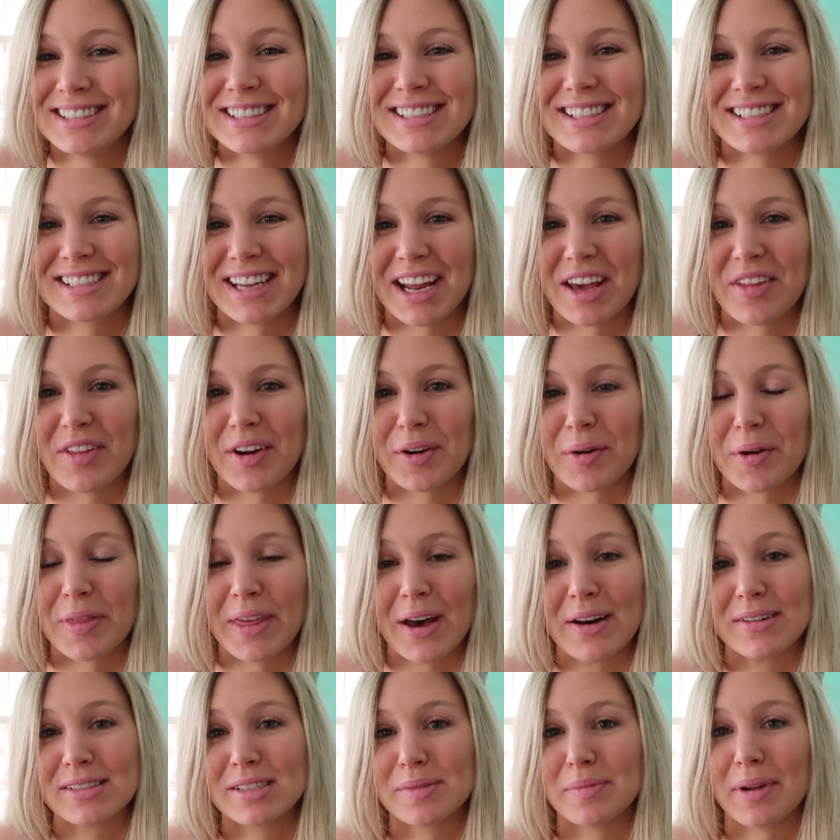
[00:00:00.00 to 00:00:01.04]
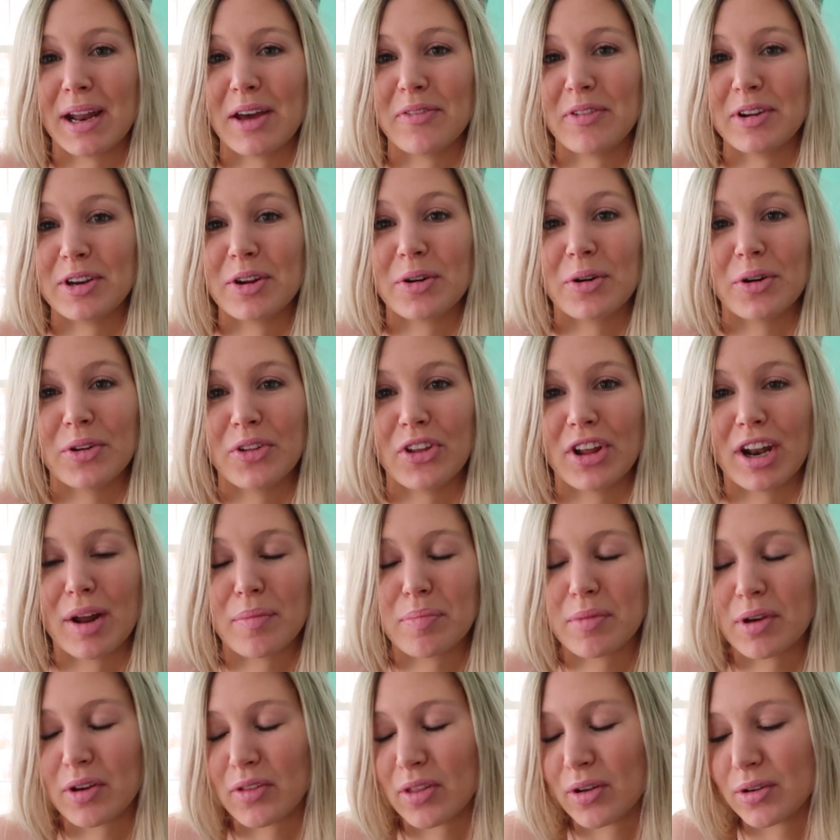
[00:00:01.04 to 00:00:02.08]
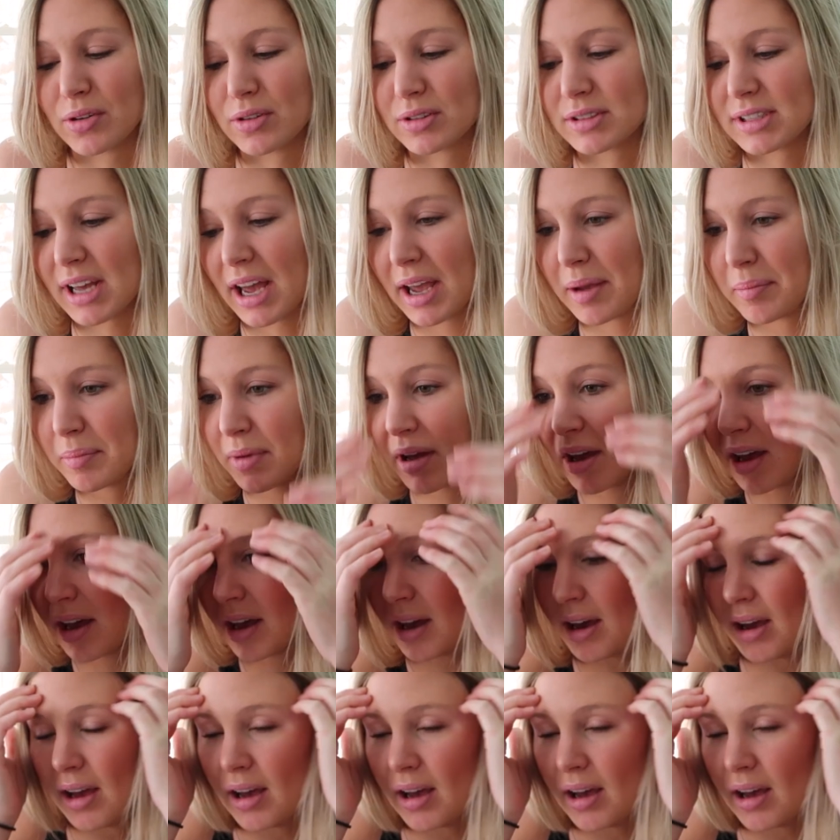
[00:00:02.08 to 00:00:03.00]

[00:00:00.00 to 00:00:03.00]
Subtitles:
to stay there without someone having to hold it up there the whole time.